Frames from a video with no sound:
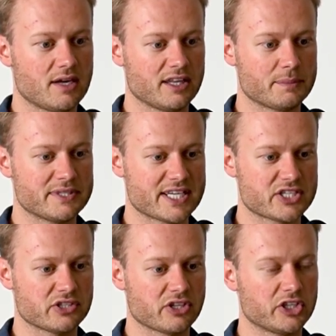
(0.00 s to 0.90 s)
in the
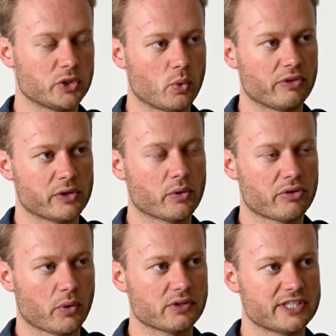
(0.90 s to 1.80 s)
position that you're the
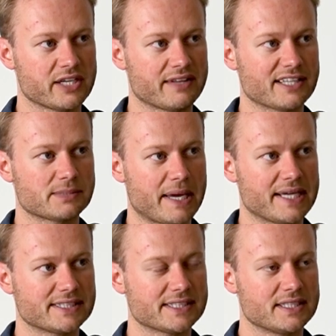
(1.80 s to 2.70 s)
authority in that
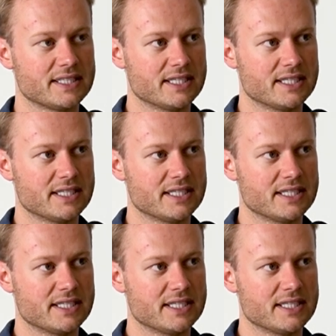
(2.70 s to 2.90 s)
space.